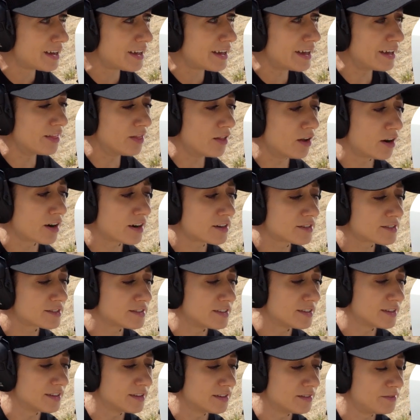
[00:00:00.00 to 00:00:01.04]
enlarged
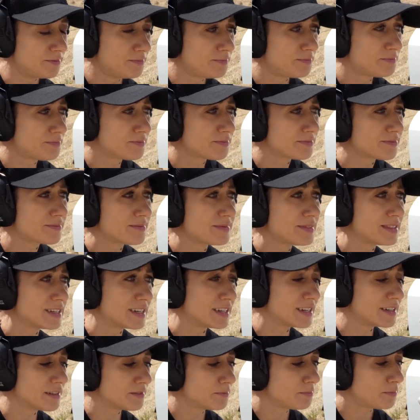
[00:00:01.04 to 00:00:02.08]
the
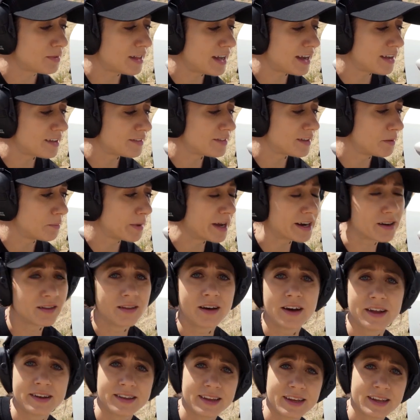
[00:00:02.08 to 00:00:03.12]
metal
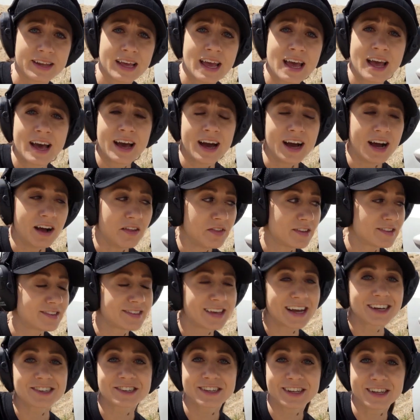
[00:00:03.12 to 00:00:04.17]
on it. This is
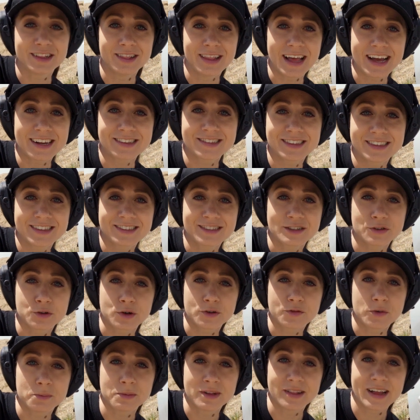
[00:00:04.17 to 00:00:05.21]
actually a Lexus, door
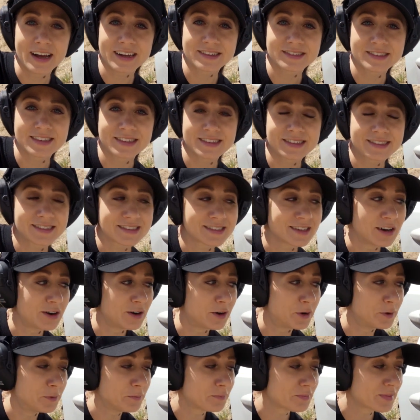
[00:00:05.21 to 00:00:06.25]
from a Lexus.
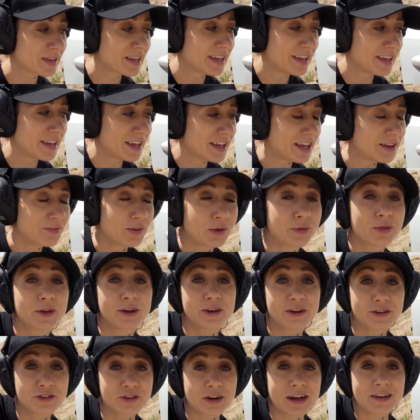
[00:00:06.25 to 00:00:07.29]
So if you think
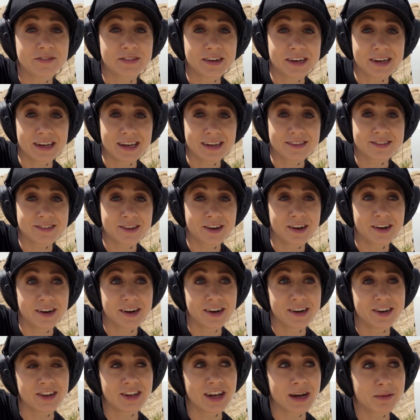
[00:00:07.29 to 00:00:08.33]
you're driving a nice car
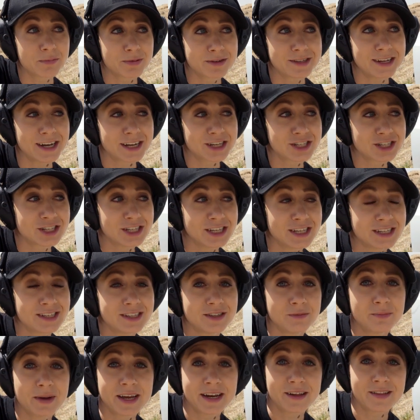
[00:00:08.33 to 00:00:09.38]
and you got protection and
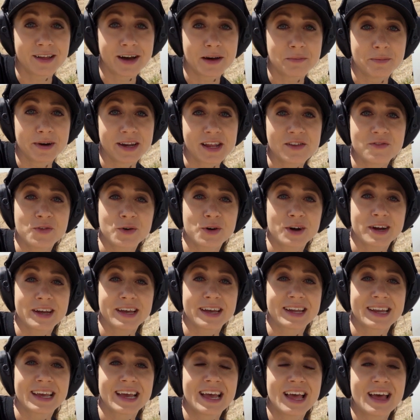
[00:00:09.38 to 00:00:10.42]
you paid a lot of money for
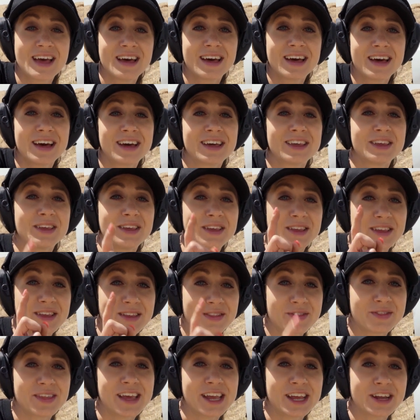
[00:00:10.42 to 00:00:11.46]
it,
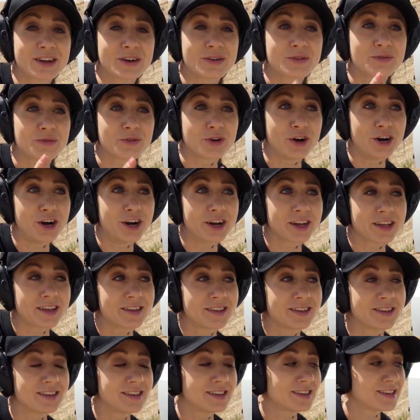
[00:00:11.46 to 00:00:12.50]
think wrong.
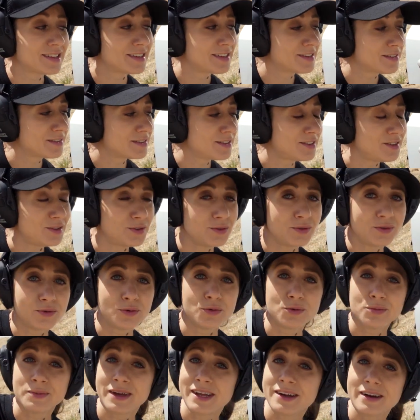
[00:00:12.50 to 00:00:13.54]

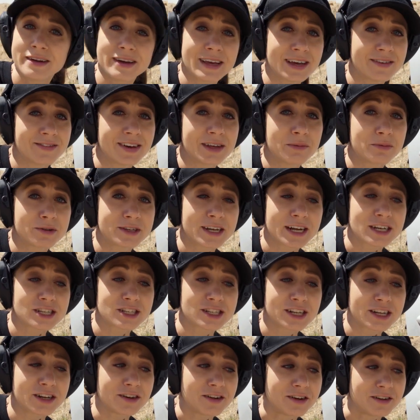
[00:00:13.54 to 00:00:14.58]
You may not have any
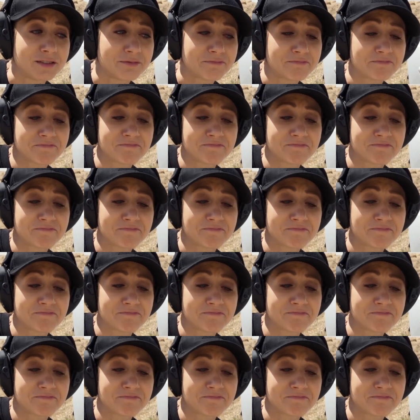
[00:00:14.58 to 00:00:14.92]
protection at all